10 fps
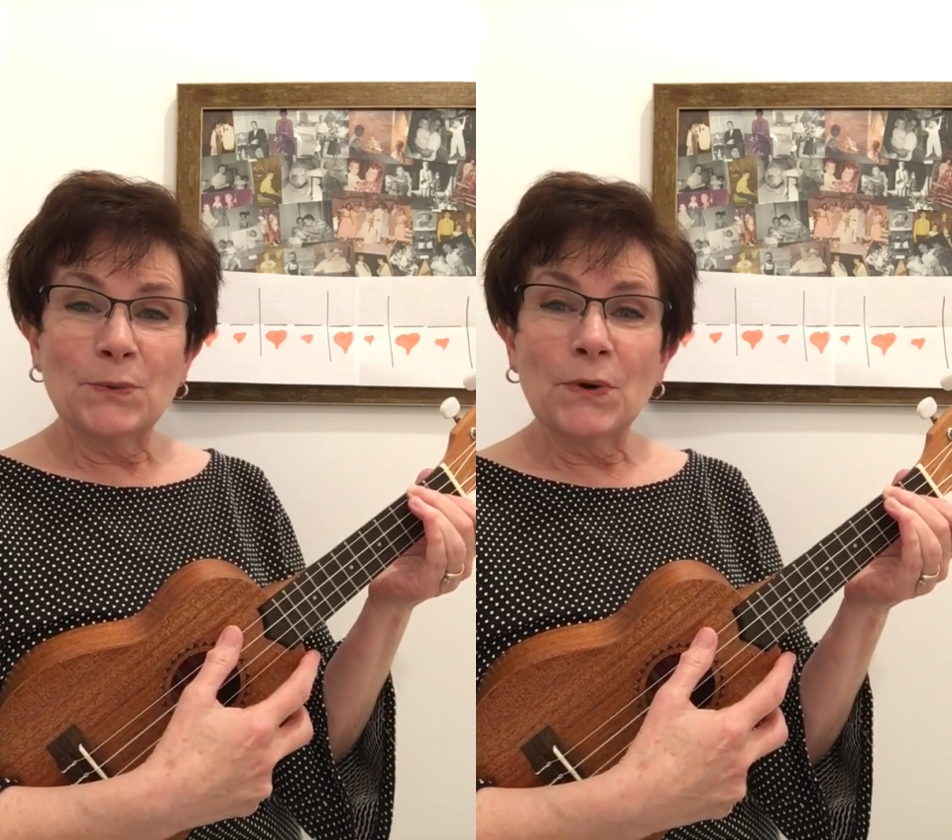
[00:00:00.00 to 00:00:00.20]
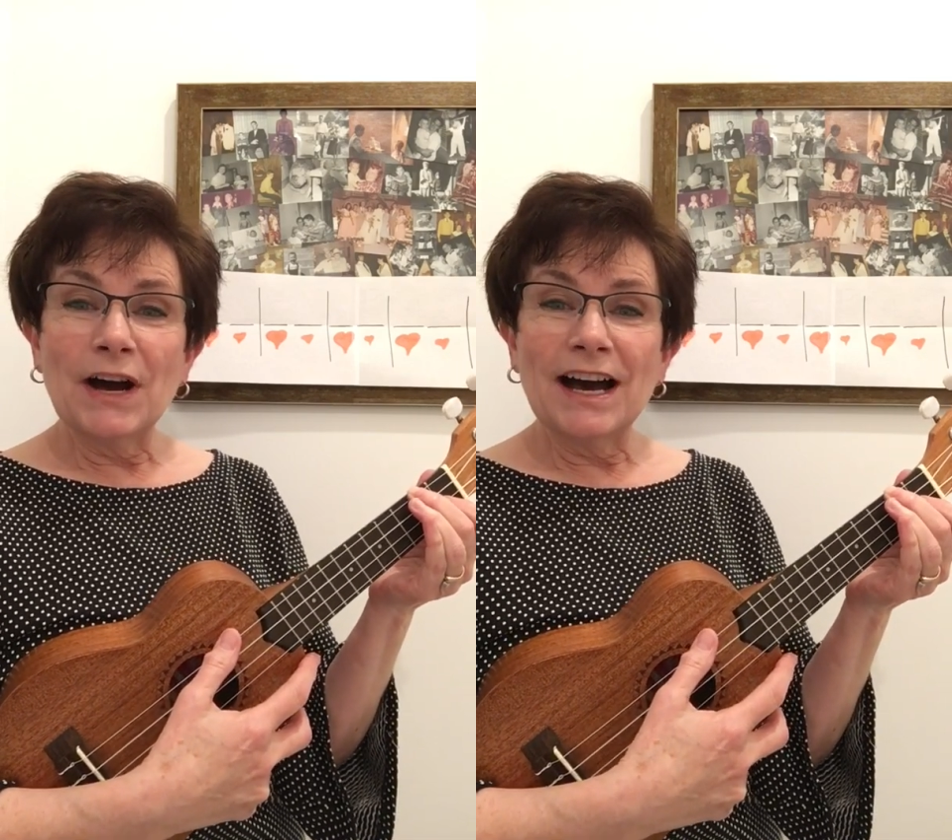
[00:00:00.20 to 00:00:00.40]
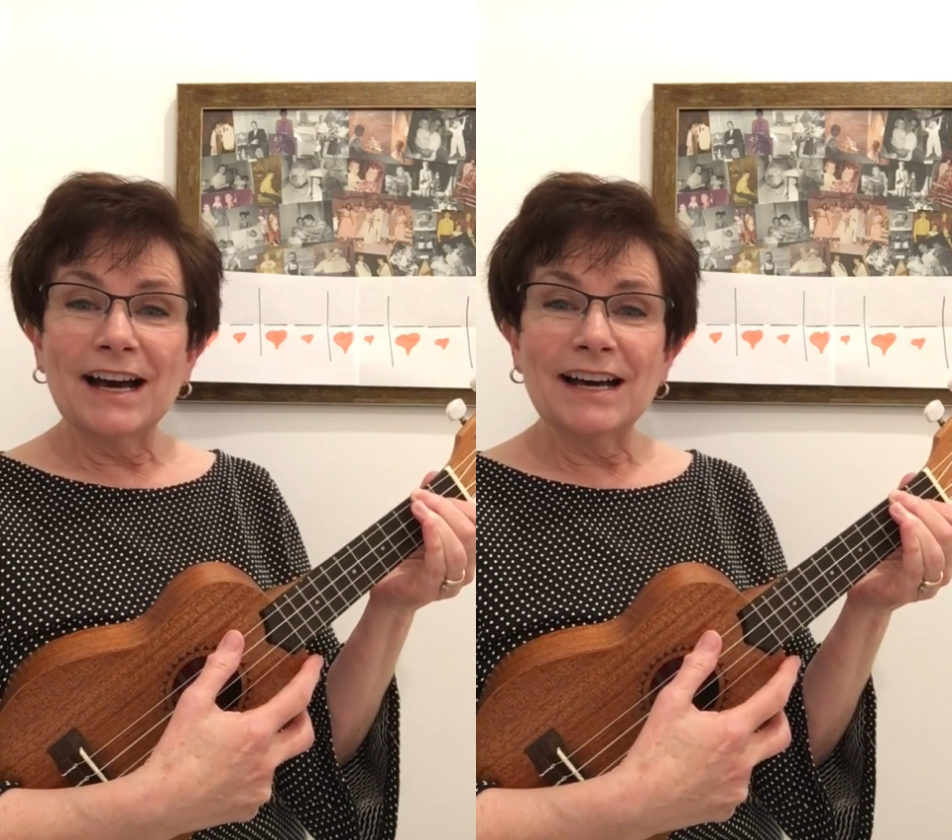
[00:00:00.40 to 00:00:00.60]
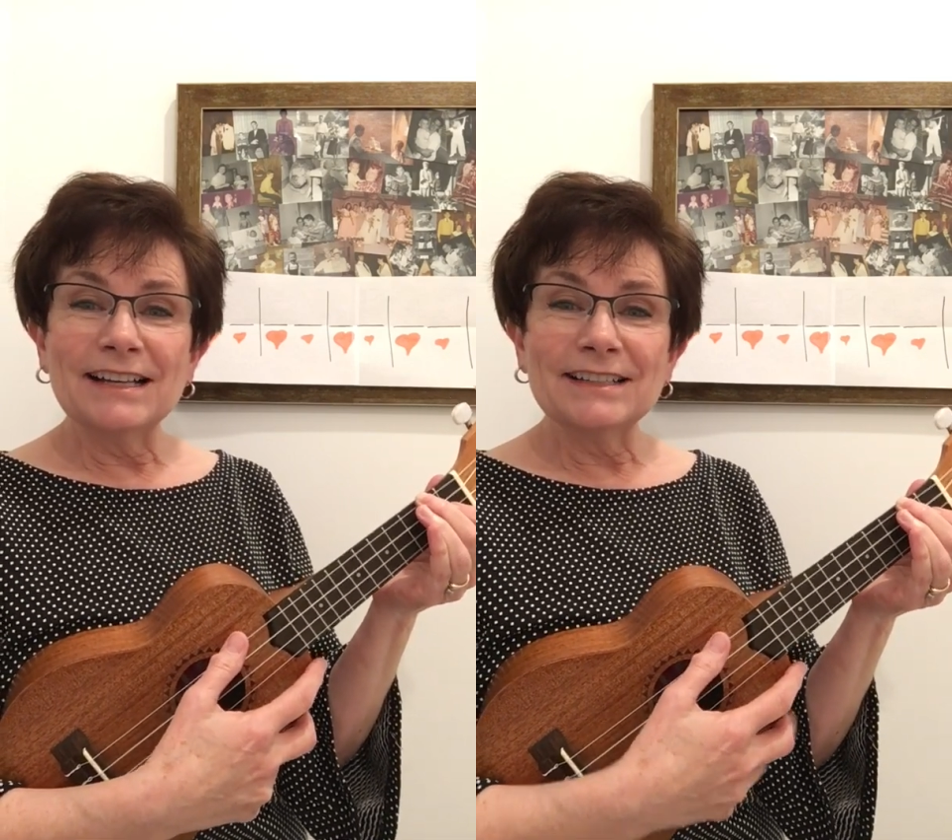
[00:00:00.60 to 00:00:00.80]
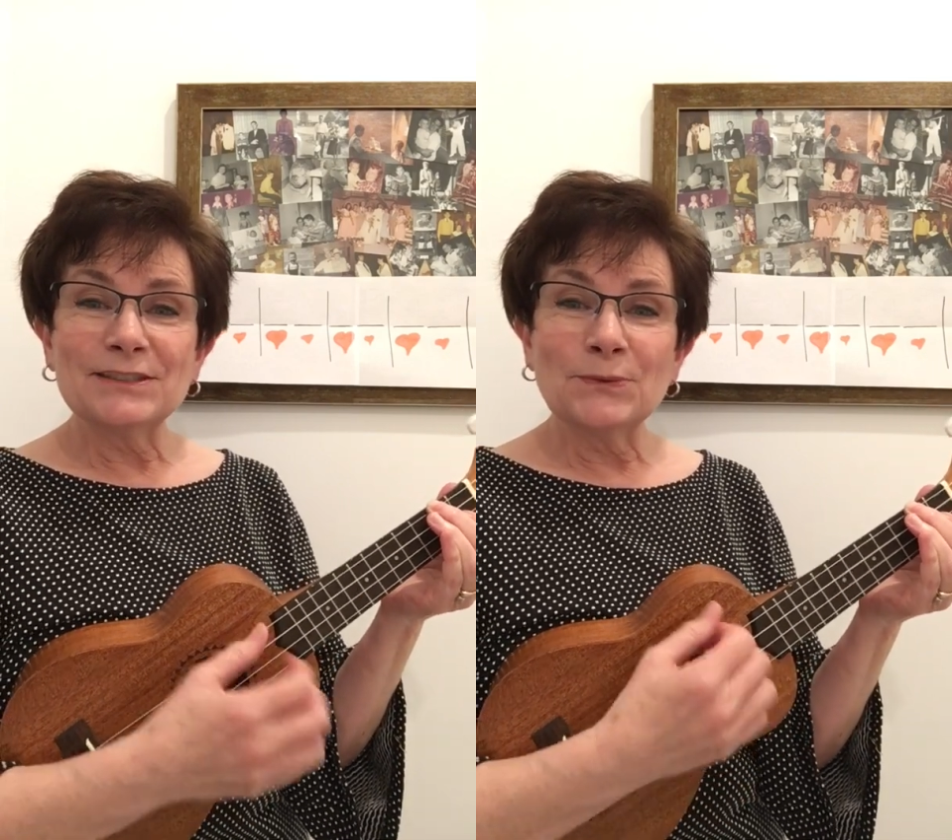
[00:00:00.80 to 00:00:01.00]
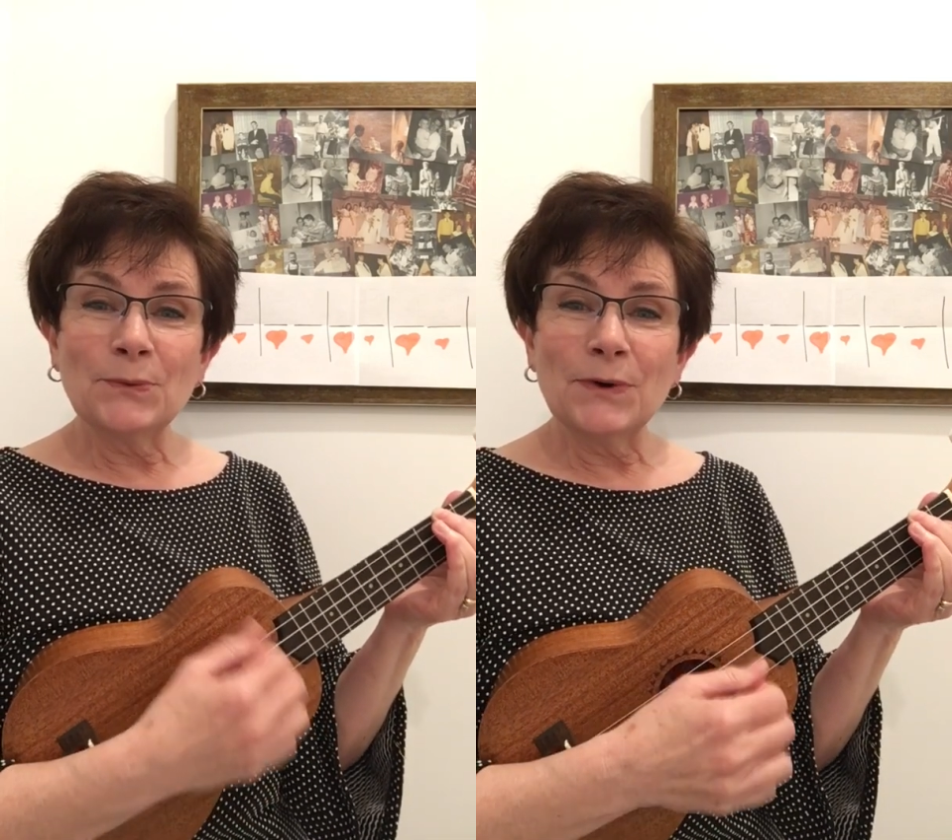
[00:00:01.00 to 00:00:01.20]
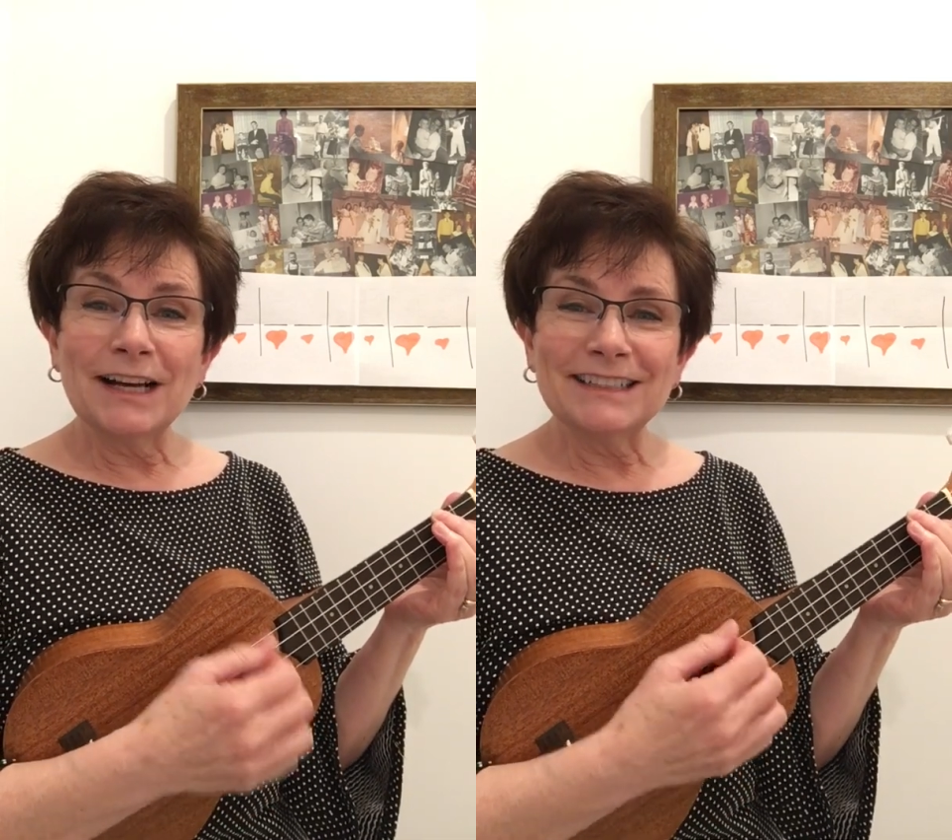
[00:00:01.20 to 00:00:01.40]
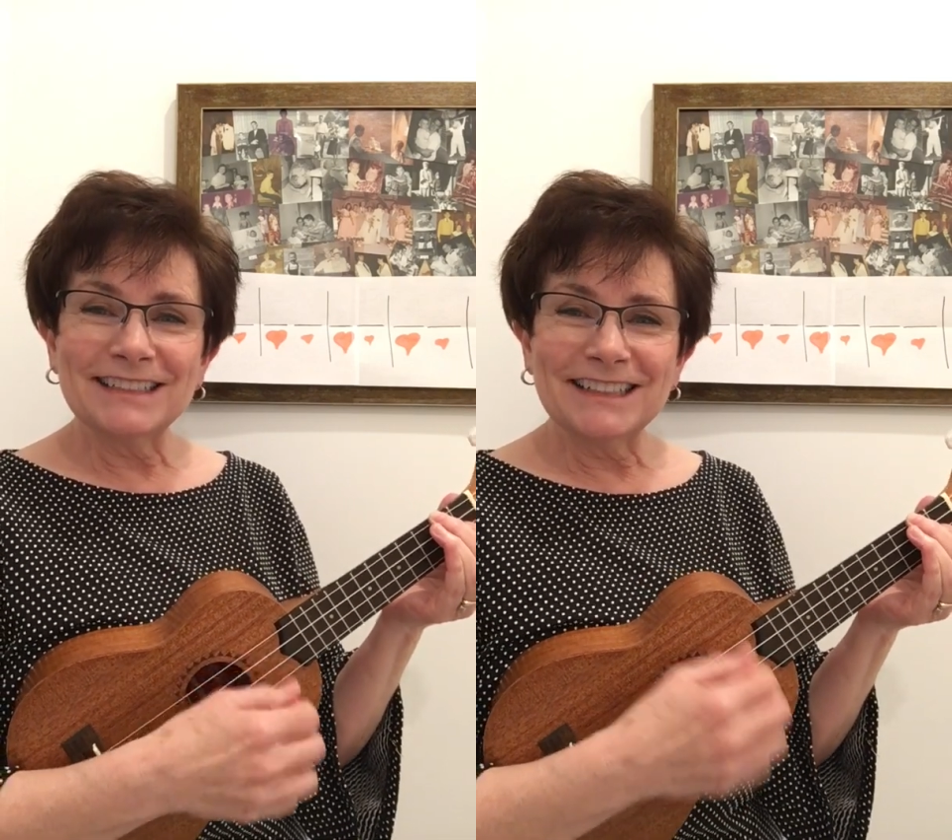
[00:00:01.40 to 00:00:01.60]
was
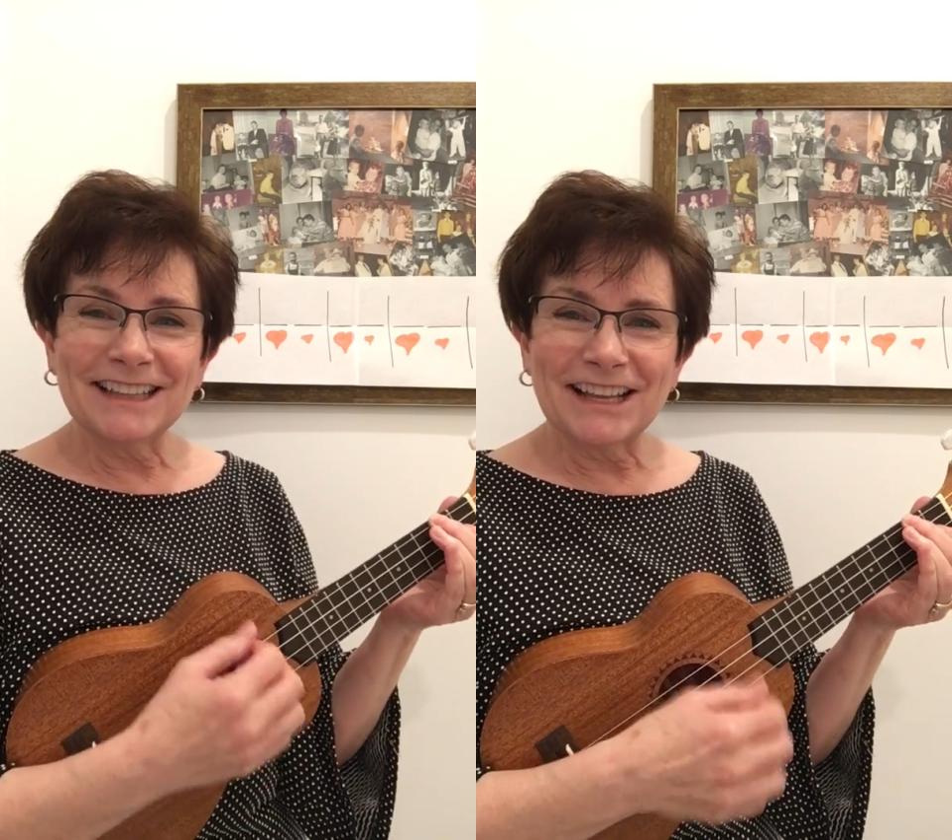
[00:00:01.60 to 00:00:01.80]
one,